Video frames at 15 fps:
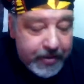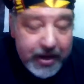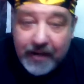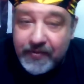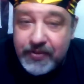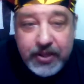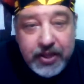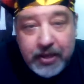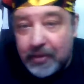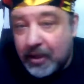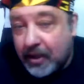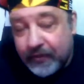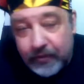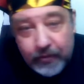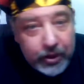I mean, I've seen
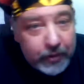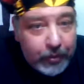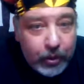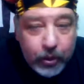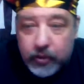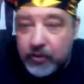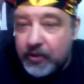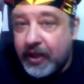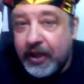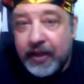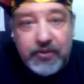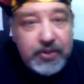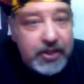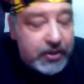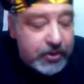him. I loved him on the poker
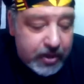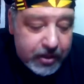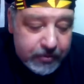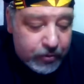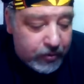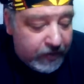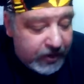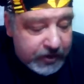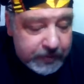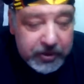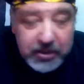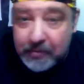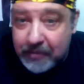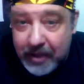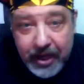thing. I've seen his other movies,
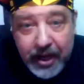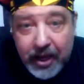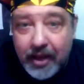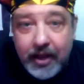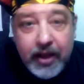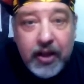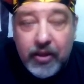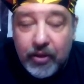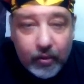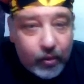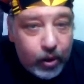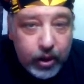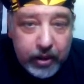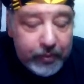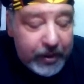but to me, the
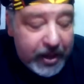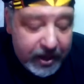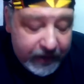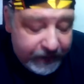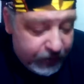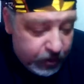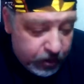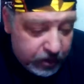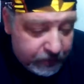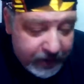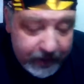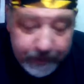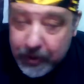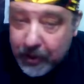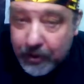role he played in A Few Good
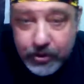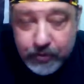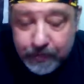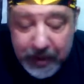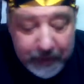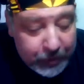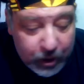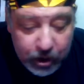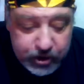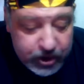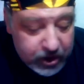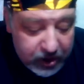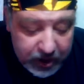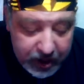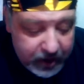Men, me
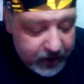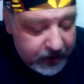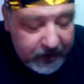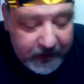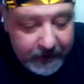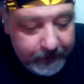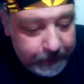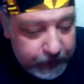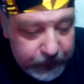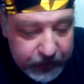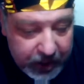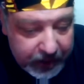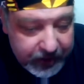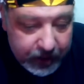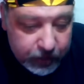personally,
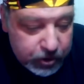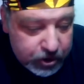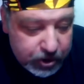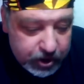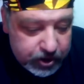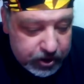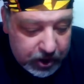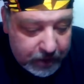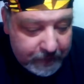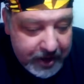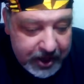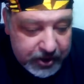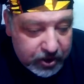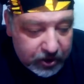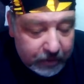that was just an
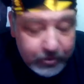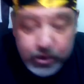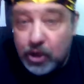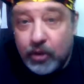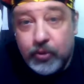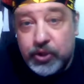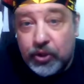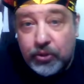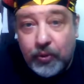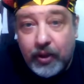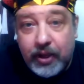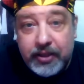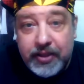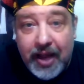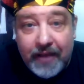amazing. I'm sure it was a
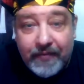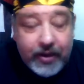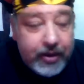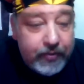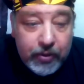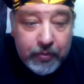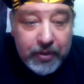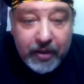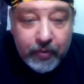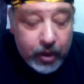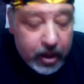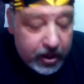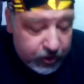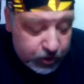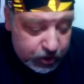thrilling time for him to be in
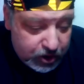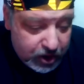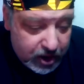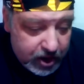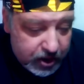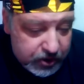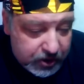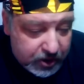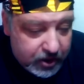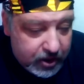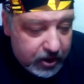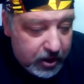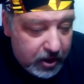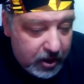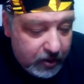with all those stars,
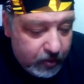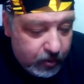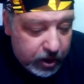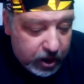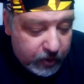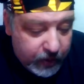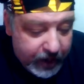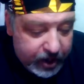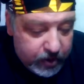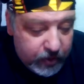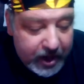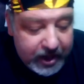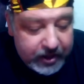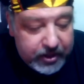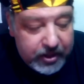and what a great
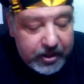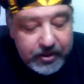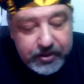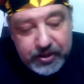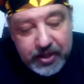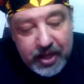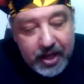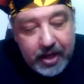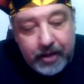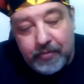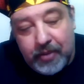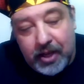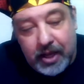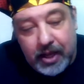credit to his name.